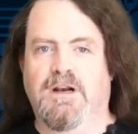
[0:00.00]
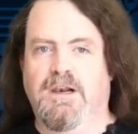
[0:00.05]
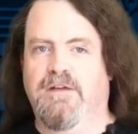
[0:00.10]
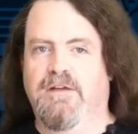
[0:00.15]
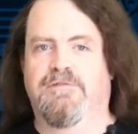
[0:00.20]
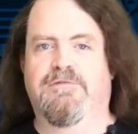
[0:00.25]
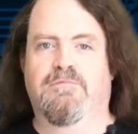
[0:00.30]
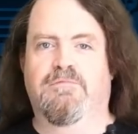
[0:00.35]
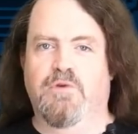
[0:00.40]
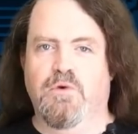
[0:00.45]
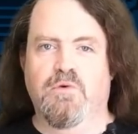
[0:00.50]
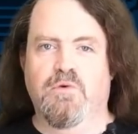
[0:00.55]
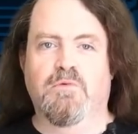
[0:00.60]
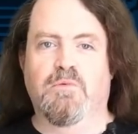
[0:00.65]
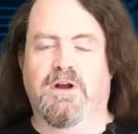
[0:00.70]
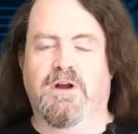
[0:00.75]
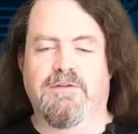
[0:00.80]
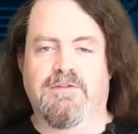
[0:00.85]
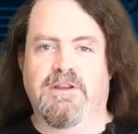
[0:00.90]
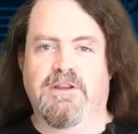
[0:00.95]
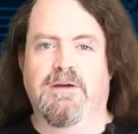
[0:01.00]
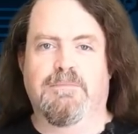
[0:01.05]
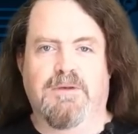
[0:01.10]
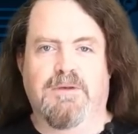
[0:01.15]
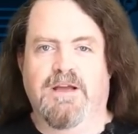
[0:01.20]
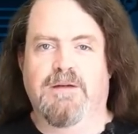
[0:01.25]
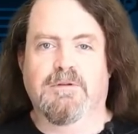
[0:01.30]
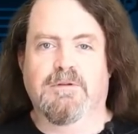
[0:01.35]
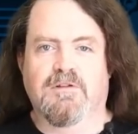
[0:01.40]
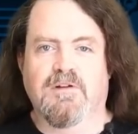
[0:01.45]
glyph, rune, whatever the
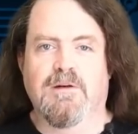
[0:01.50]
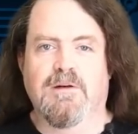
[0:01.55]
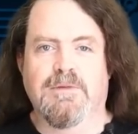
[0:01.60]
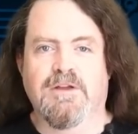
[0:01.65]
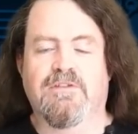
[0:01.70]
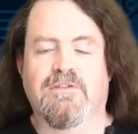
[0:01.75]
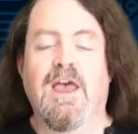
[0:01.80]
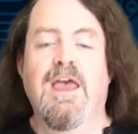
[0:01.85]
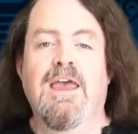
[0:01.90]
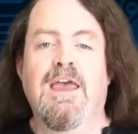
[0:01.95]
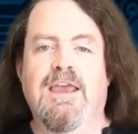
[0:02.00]
applicable term is,